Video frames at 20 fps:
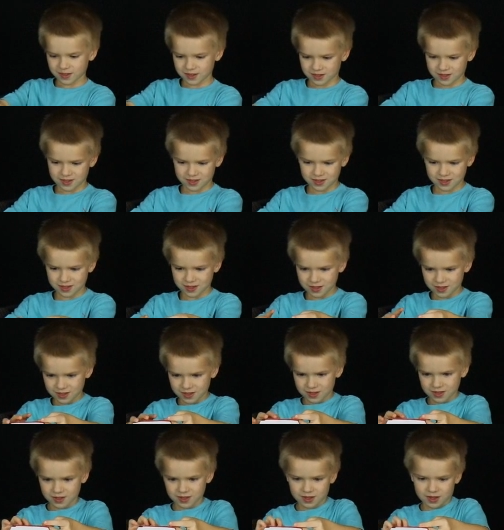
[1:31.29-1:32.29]

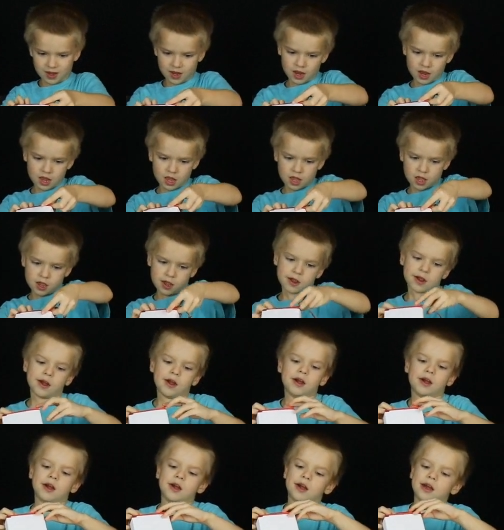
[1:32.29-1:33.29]

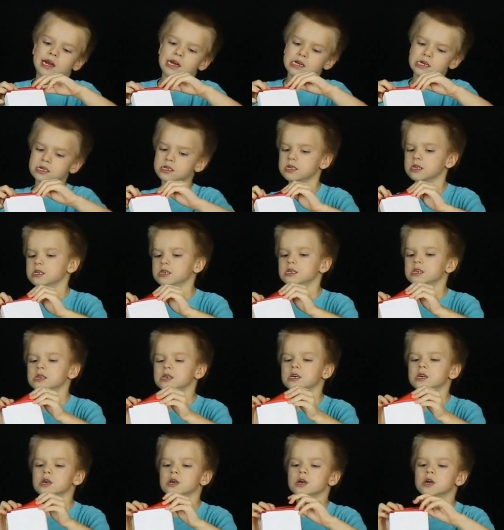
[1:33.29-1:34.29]

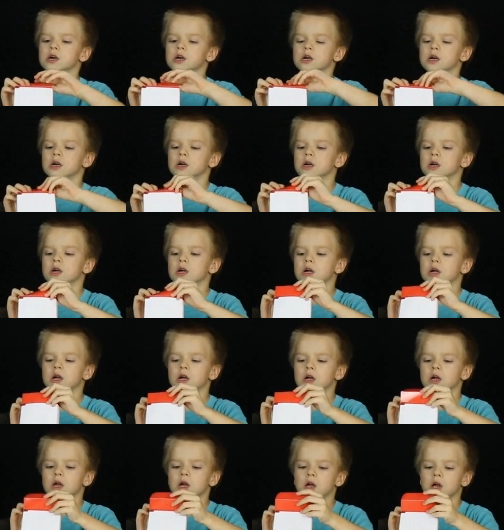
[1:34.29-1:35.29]

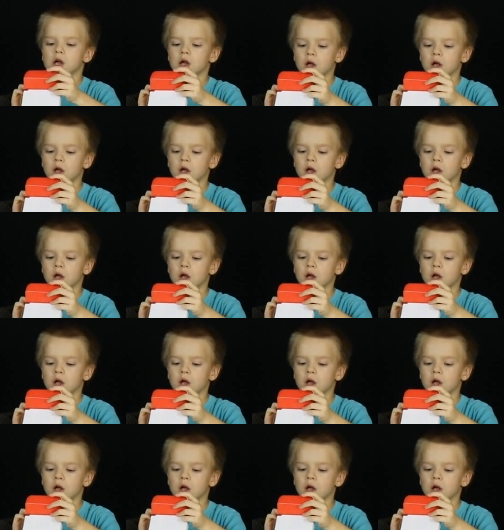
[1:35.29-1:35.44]
(silence)